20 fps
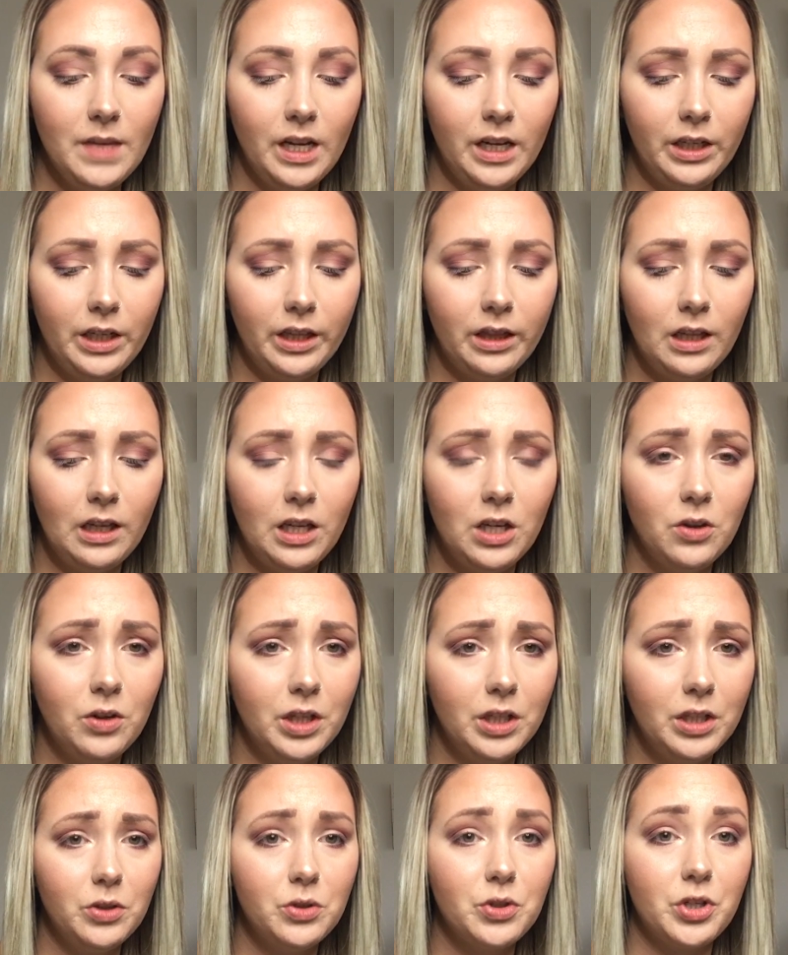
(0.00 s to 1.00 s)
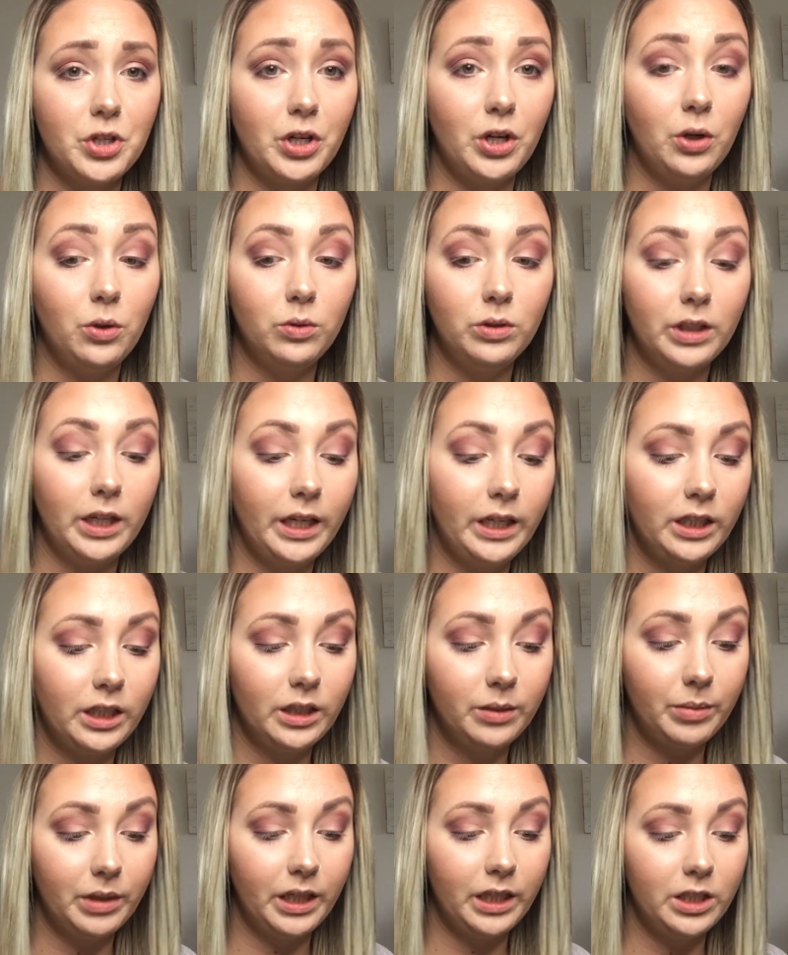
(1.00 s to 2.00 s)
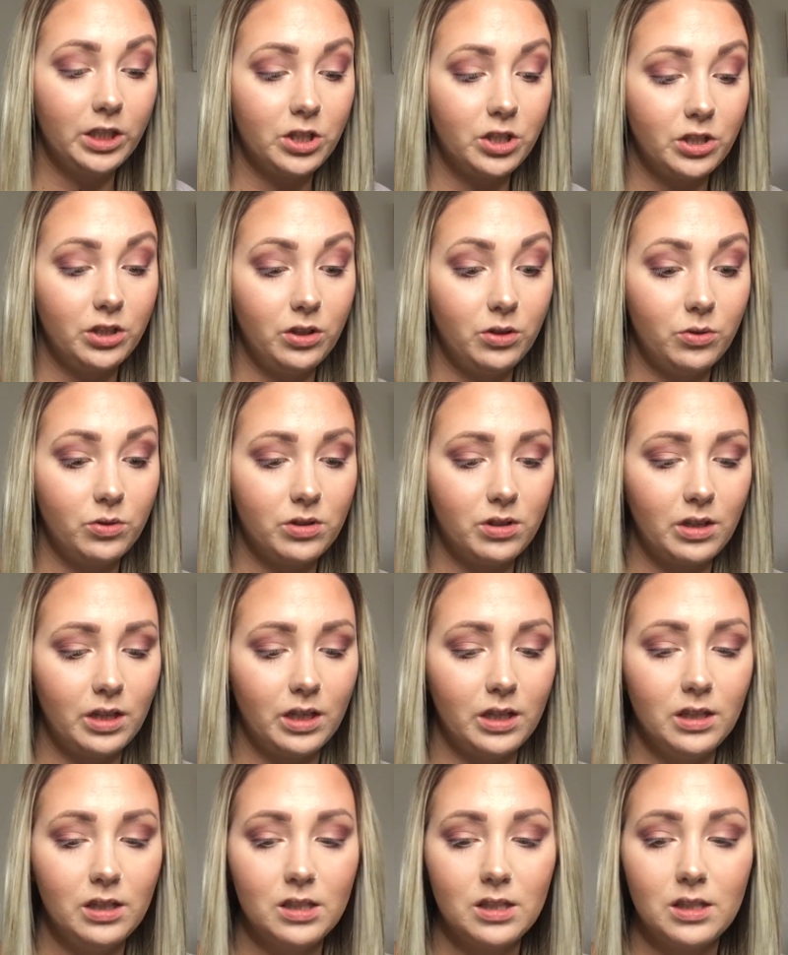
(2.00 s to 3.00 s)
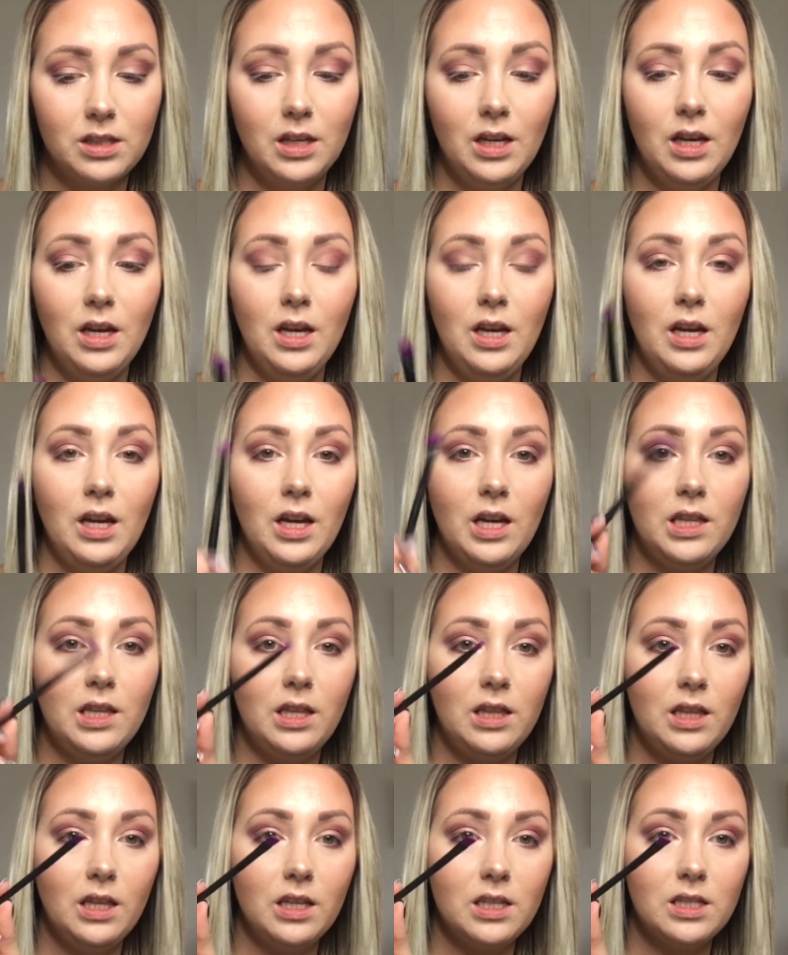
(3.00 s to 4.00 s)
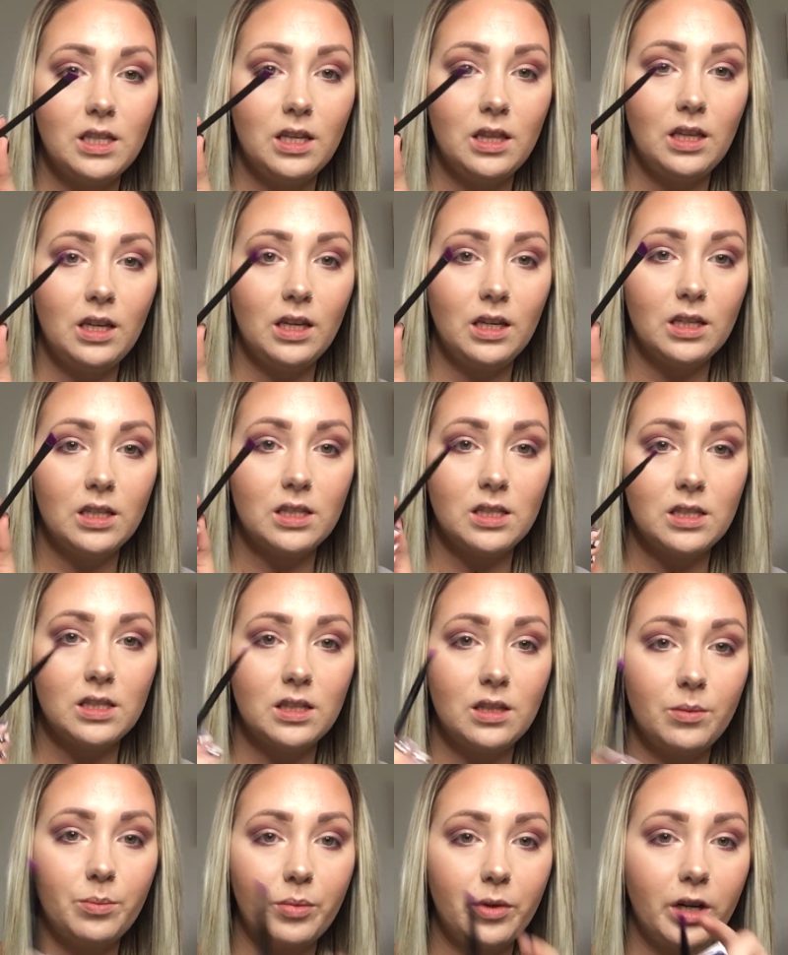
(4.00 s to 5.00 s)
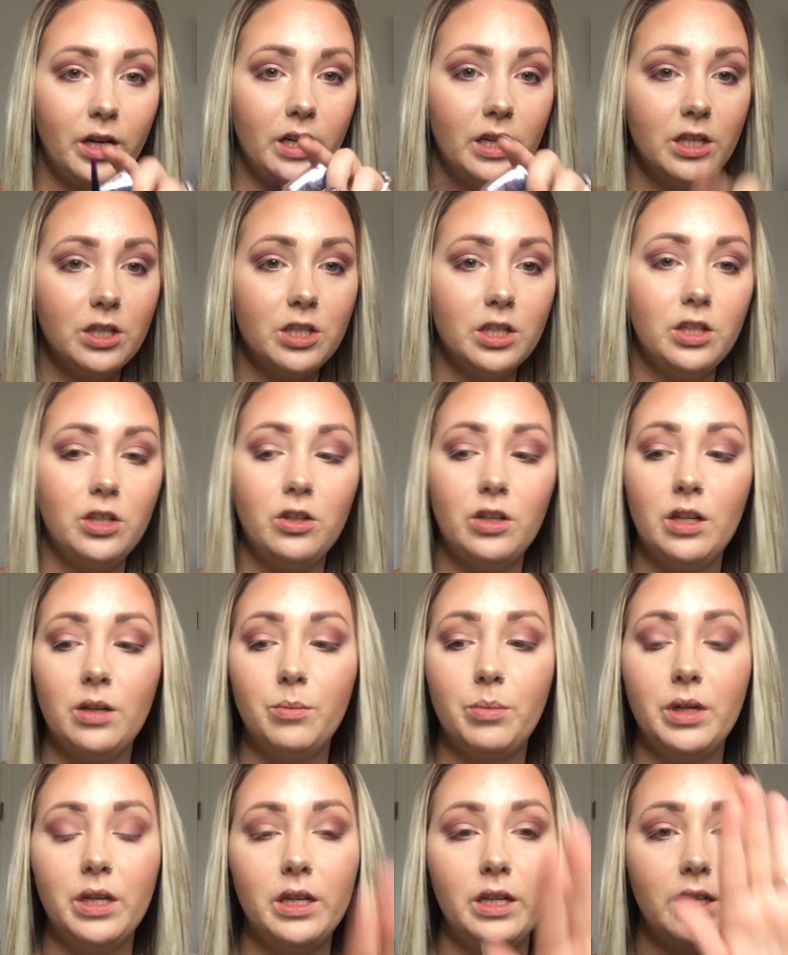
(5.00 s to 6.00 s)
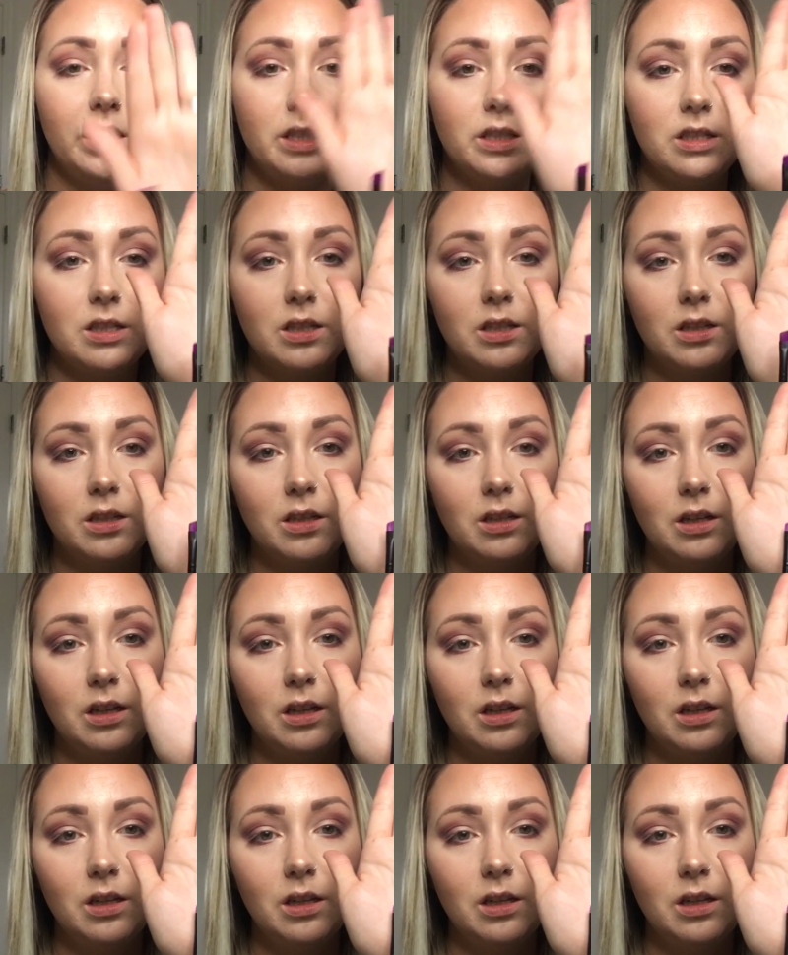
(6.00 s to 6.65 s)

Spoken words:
And I think you use your own liner, but I just used this. And then this, I think, is the brush, and you can put